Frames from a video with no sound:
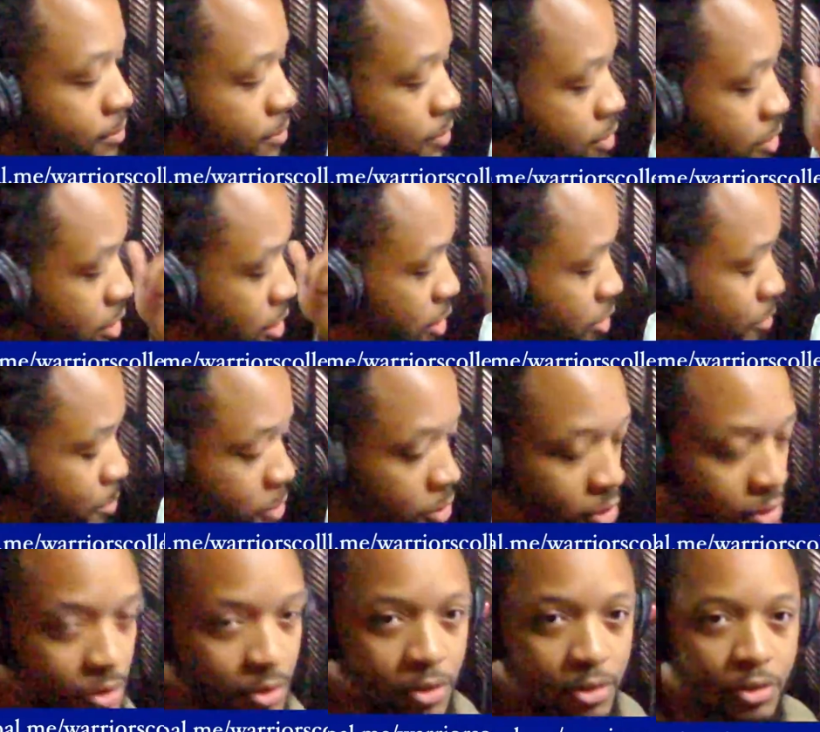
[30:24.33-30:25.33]
his
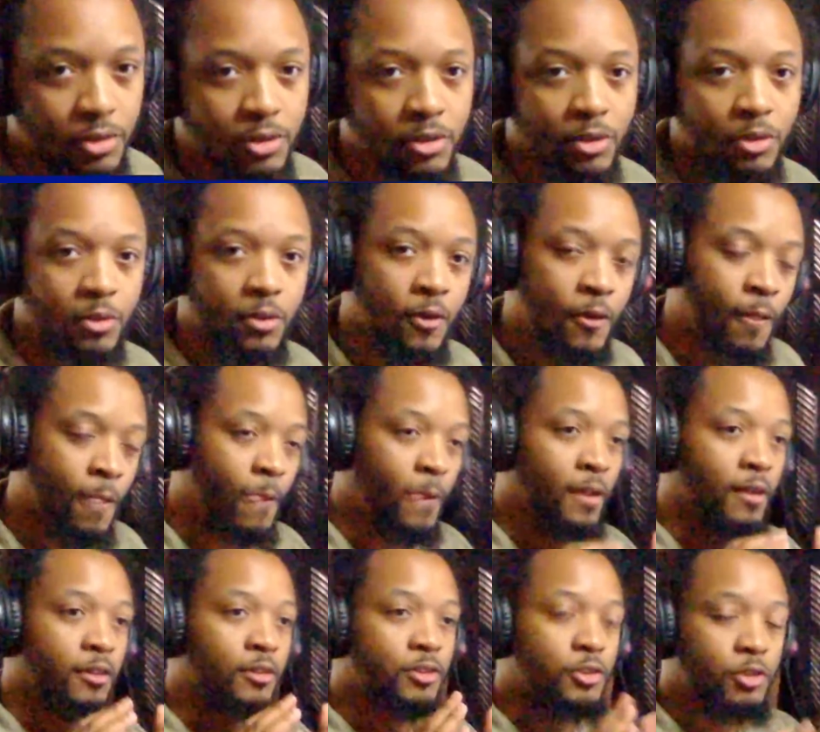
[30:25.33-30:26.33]
contributions to the show,
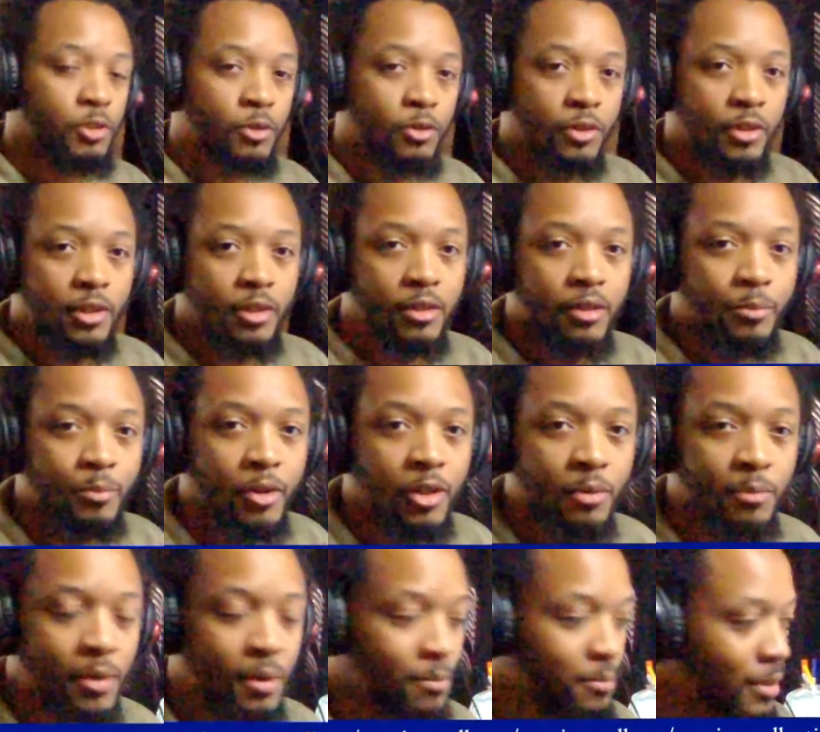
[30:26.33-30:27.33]
Tori, a part of
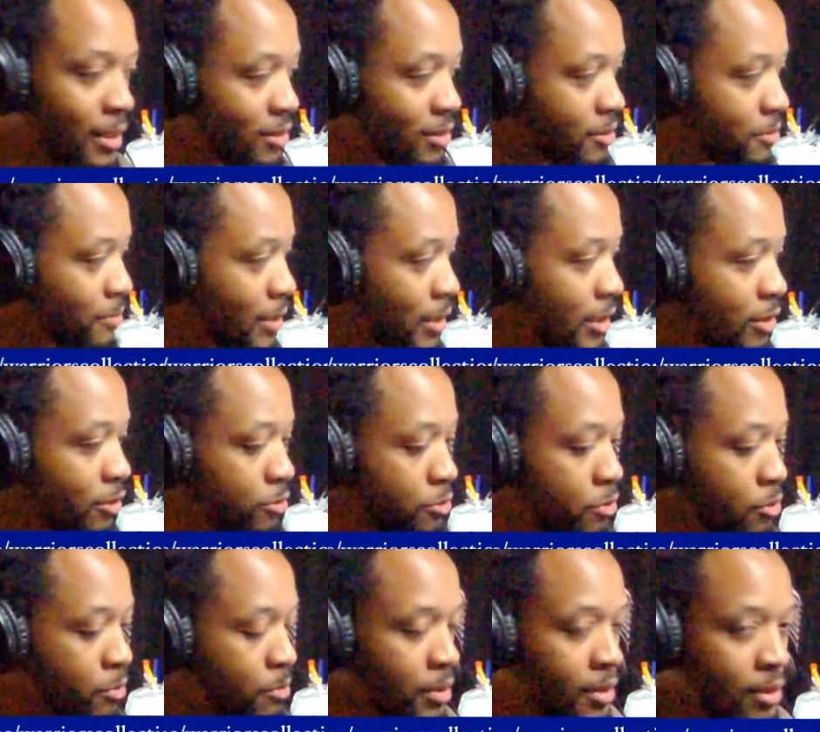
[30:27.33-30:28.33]
my mastermind
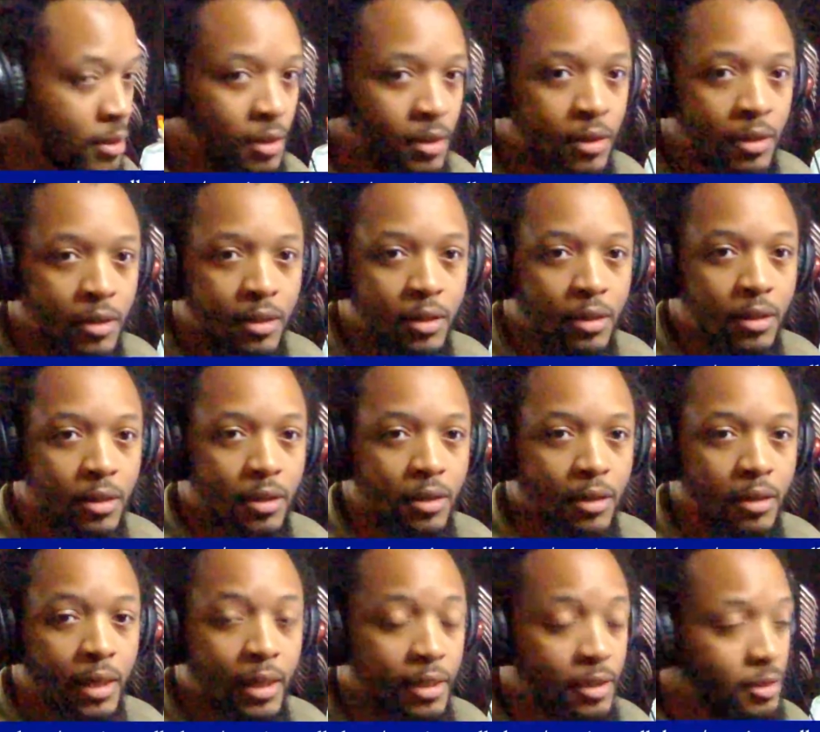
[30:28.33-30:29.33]
group,
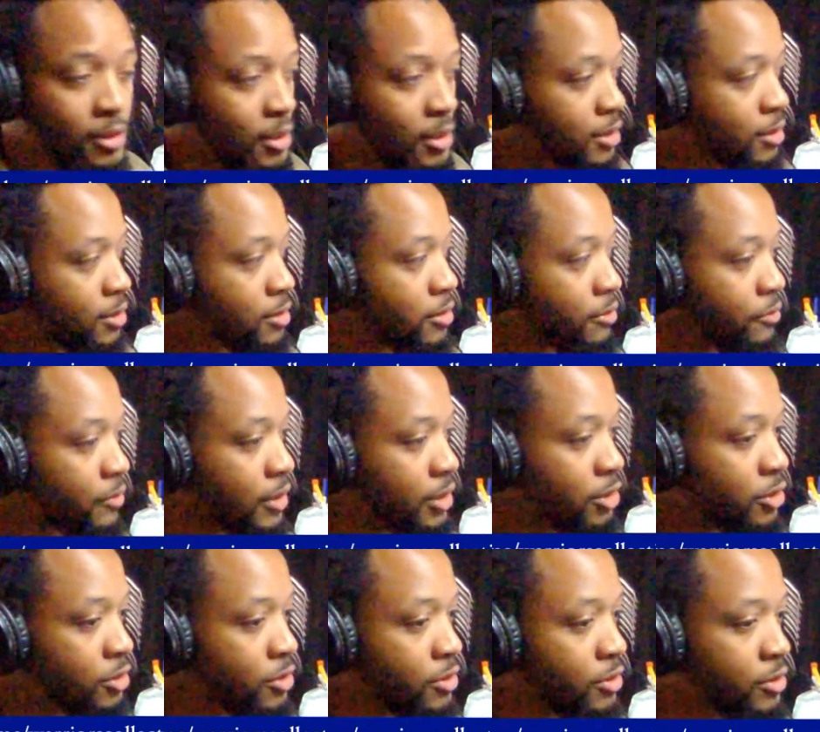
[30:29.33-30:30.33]
and the Justice
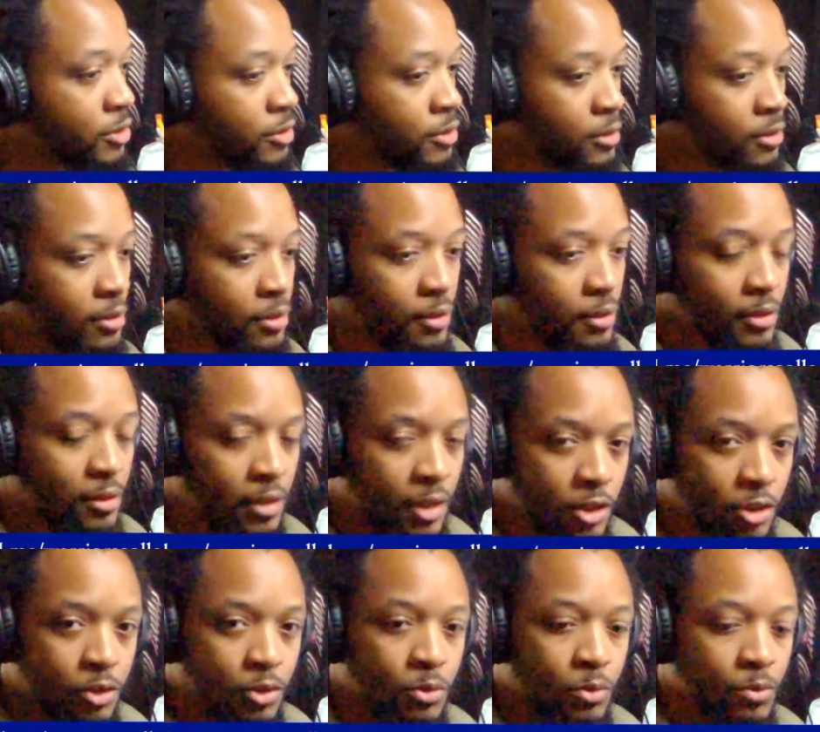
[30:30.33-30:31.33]
Avengers.
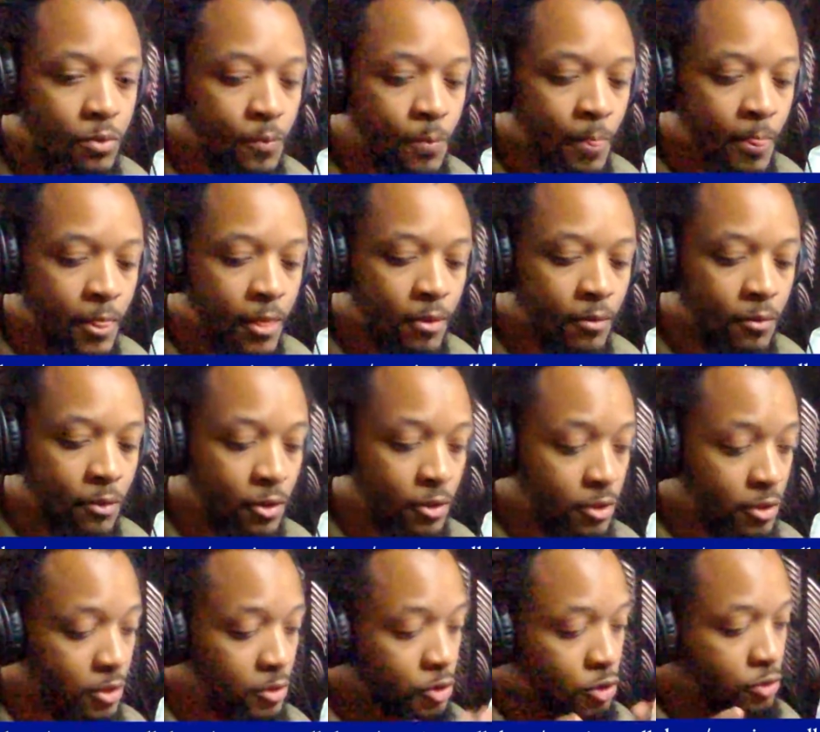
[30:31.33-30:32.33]
Thank you for all your
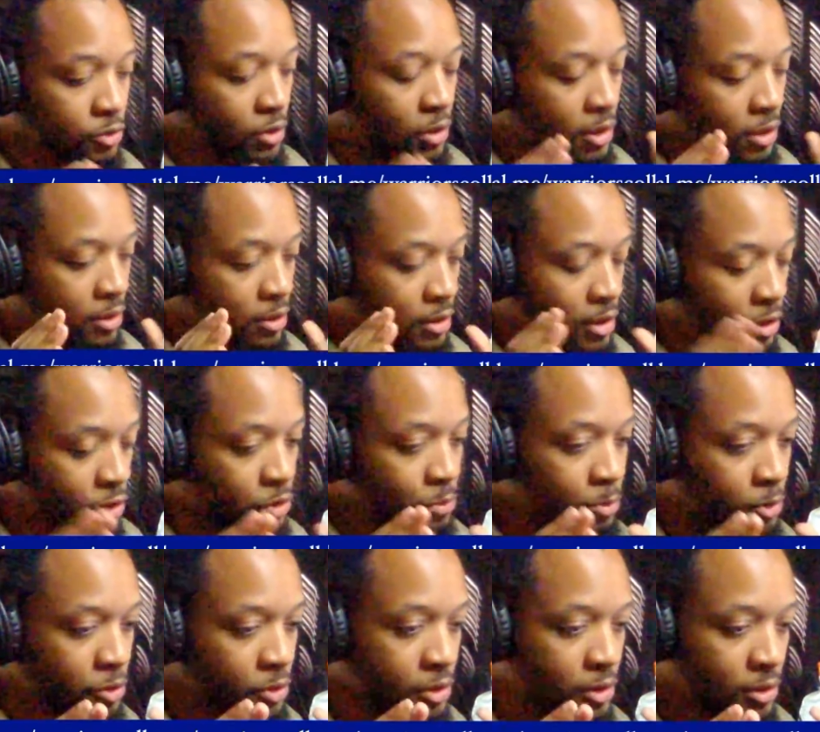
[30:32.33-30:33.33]

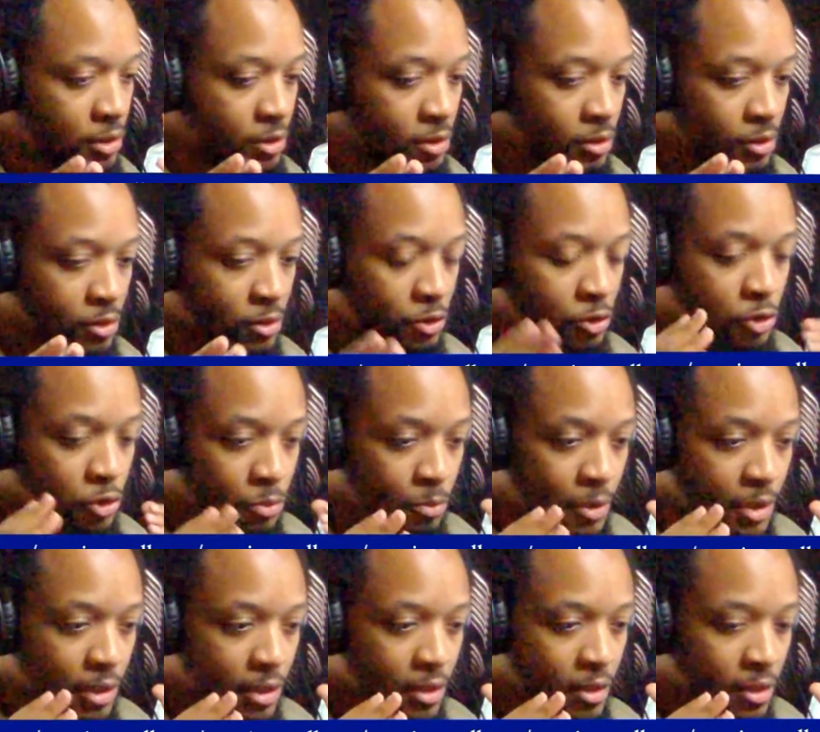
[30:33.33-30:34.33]
contributions to
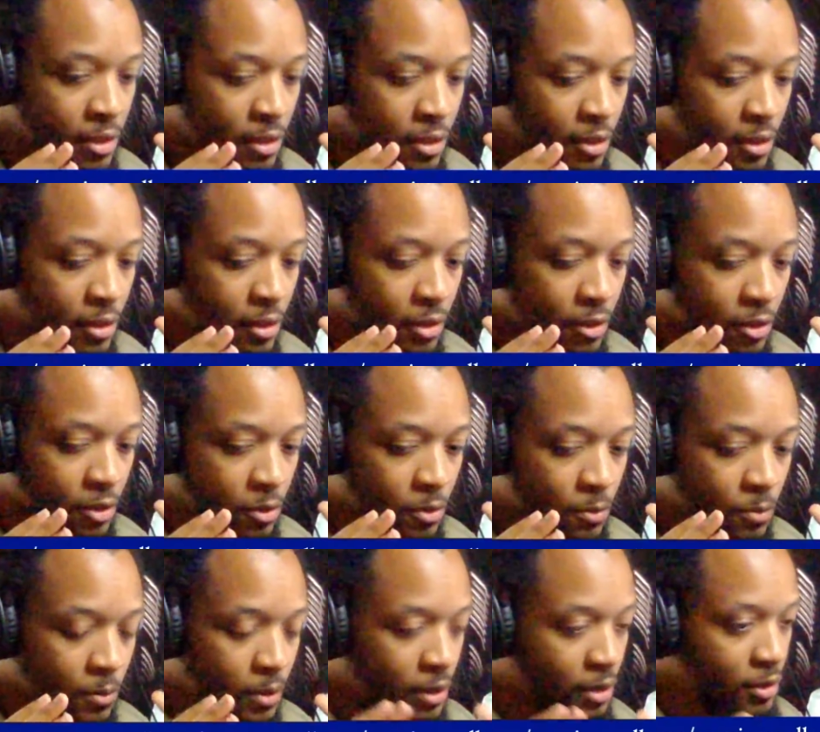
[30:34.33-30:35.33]
me,
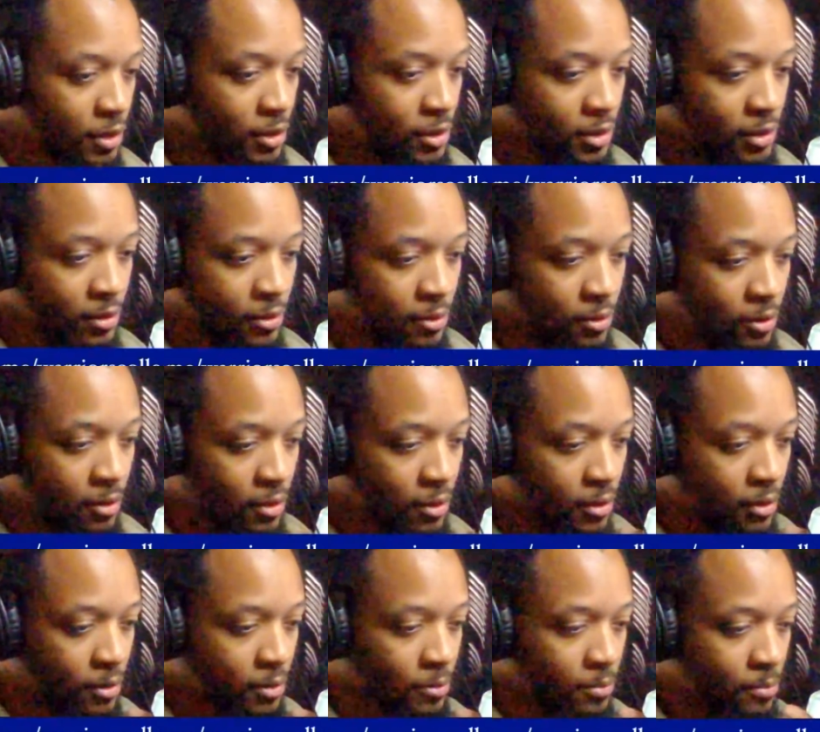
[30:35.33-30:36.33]
whether it's
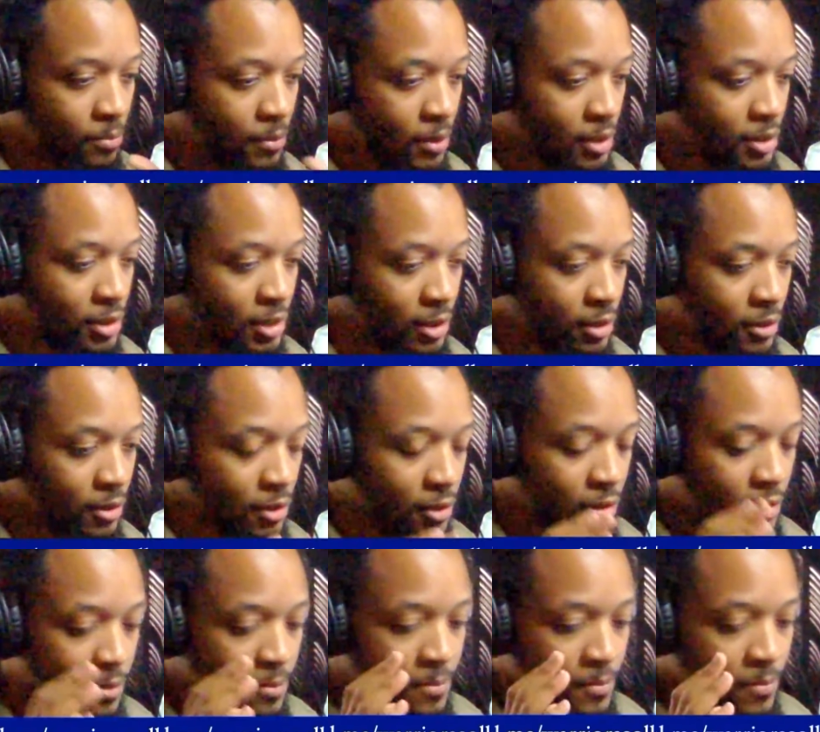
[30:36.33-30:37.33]

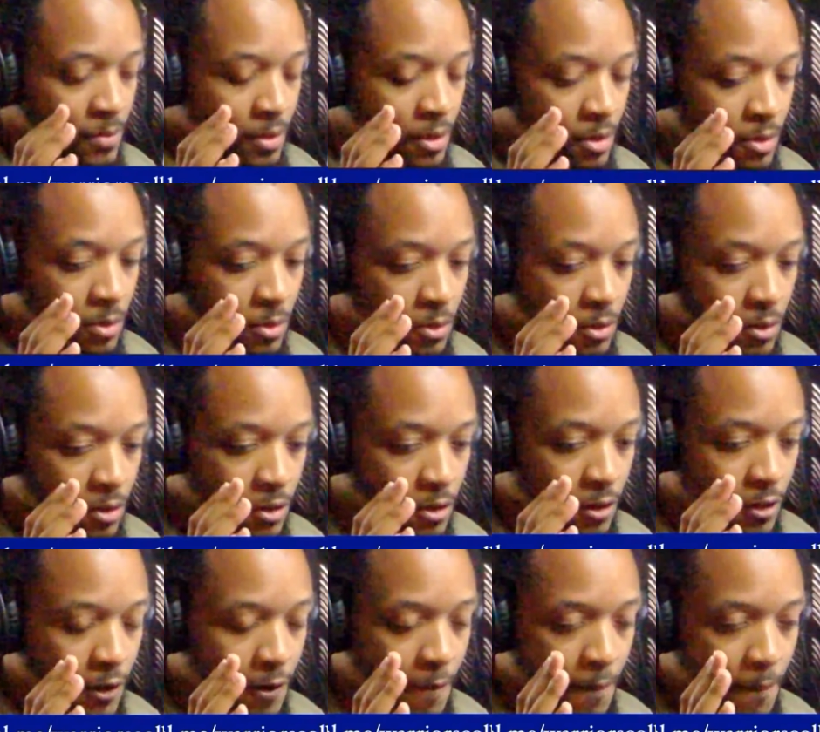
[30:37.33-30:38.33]
monetarily or,